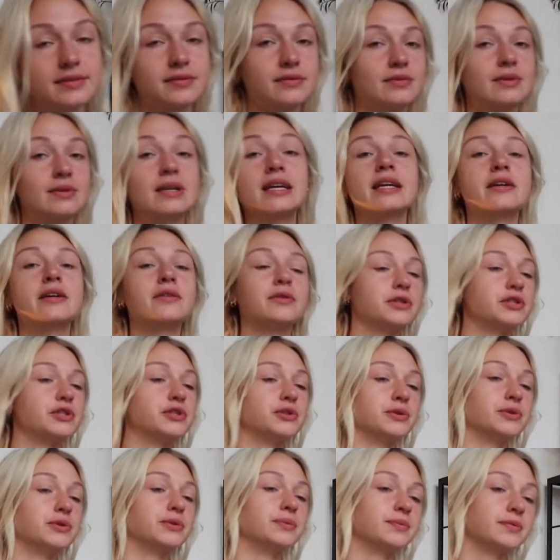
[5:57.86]
really
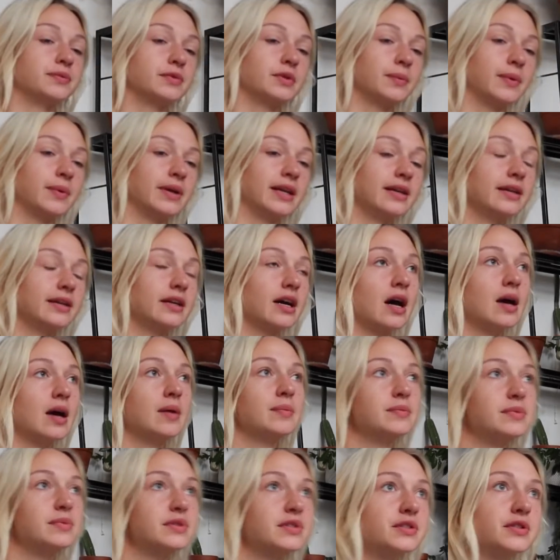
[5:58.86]
crucial when it
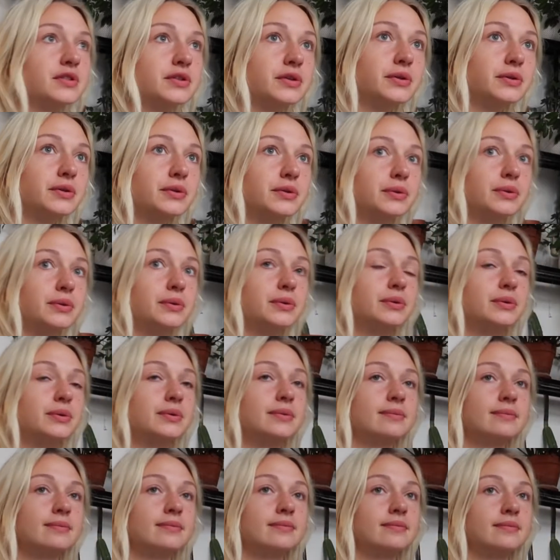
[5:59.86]
comes to
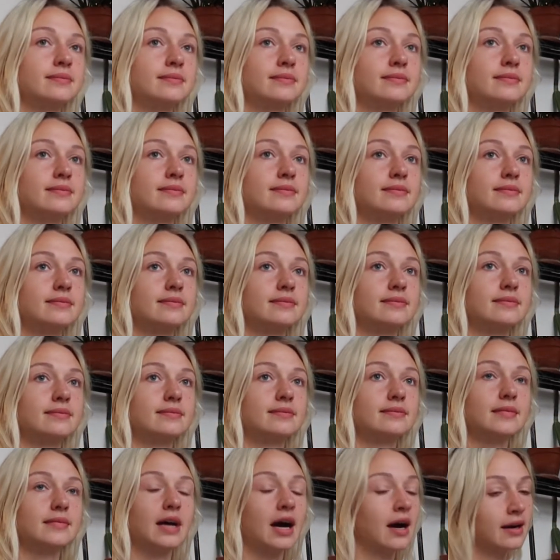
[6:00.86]

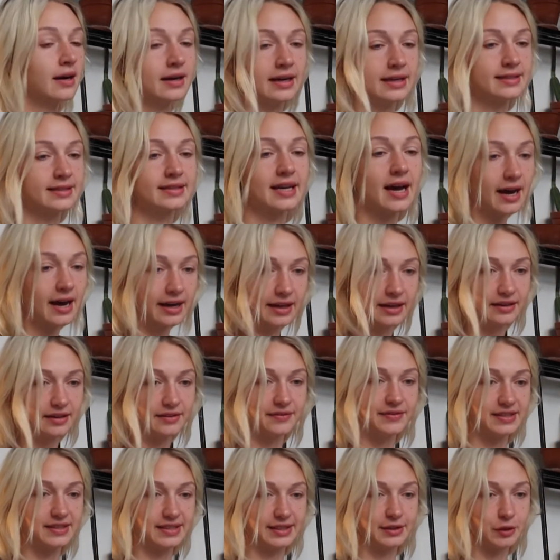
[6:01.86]
our entire
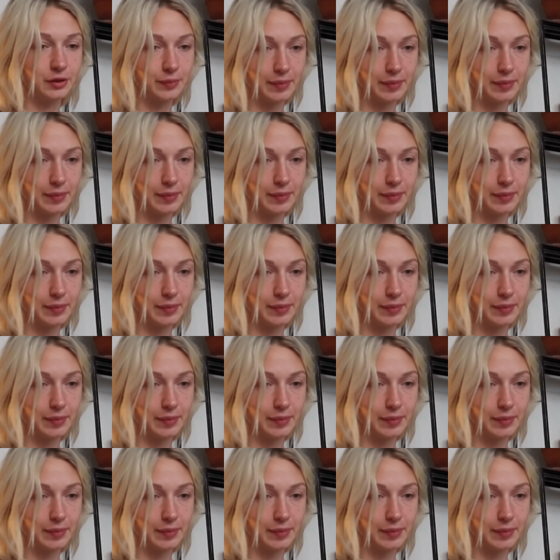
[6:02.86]
physical